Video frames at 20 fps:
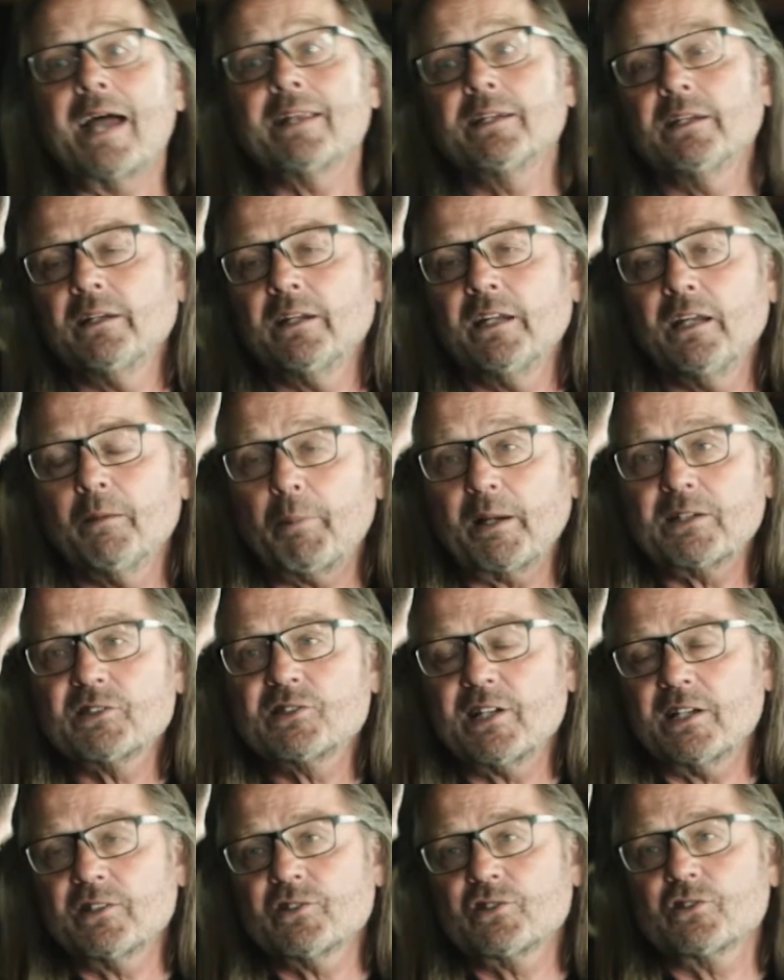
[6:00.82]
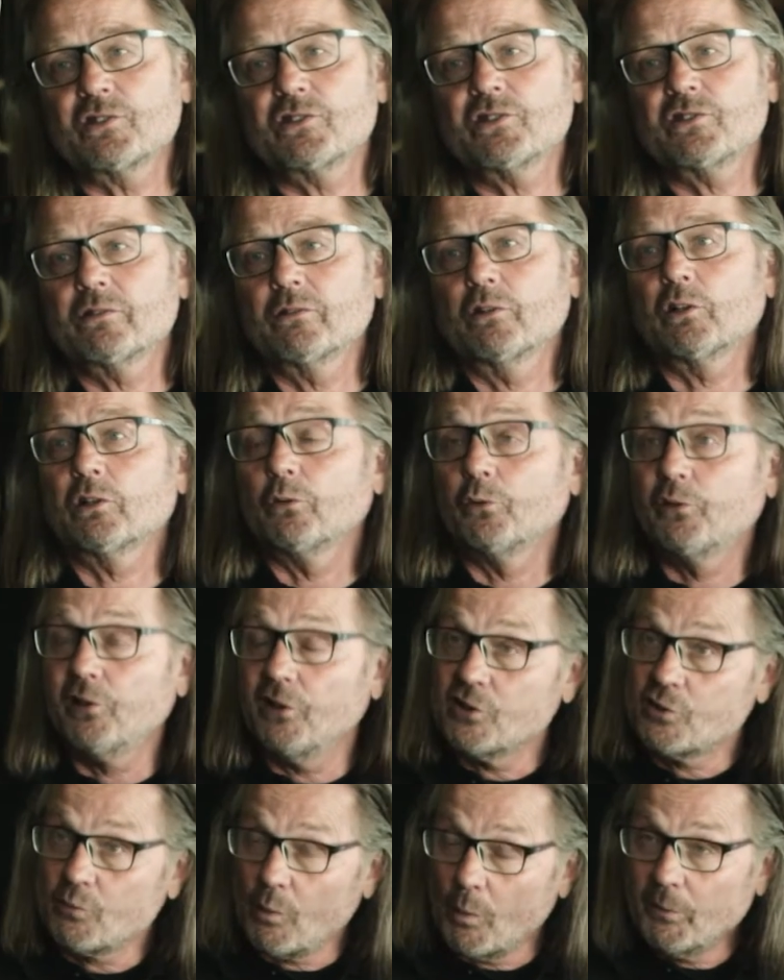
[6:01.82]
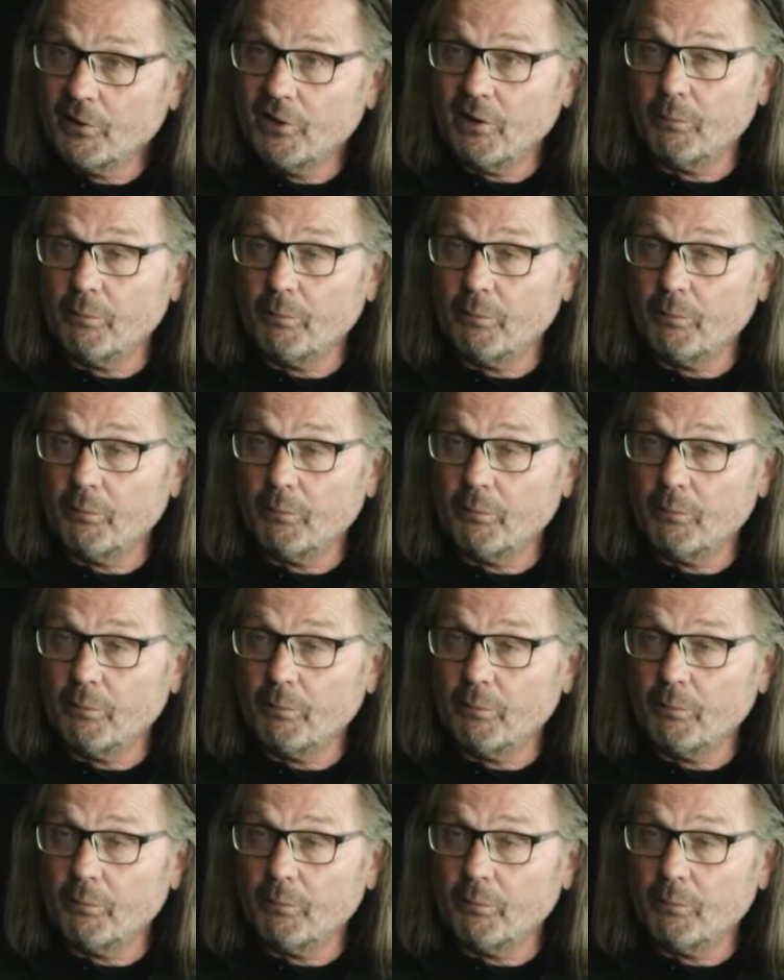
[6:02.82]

And in the hip extensors, the gluteus, what we